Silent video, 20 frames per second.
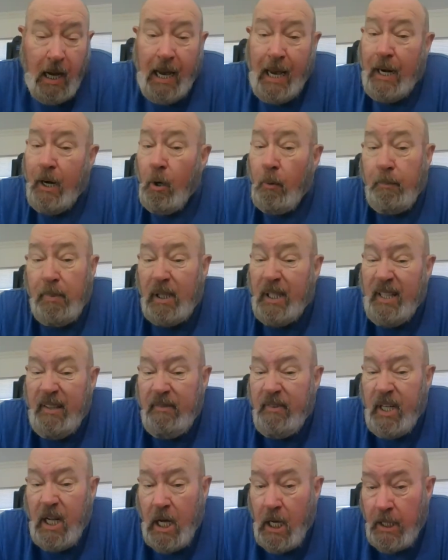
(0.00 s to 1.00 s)
I don't believe
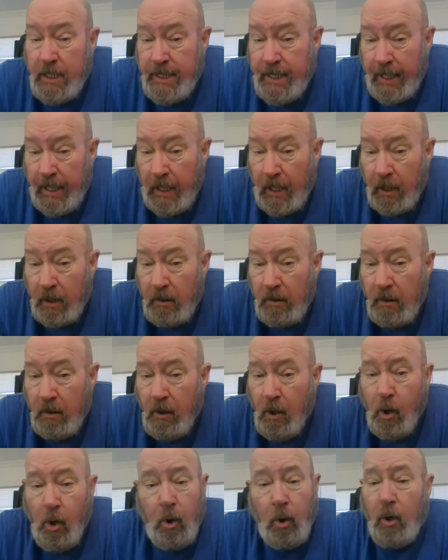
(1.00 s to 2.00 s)
in hunting
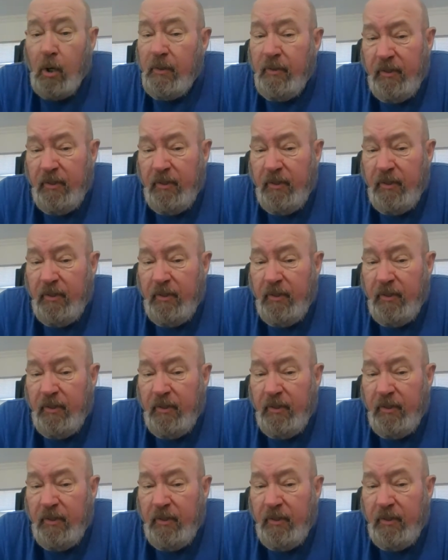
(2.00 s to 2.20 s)
or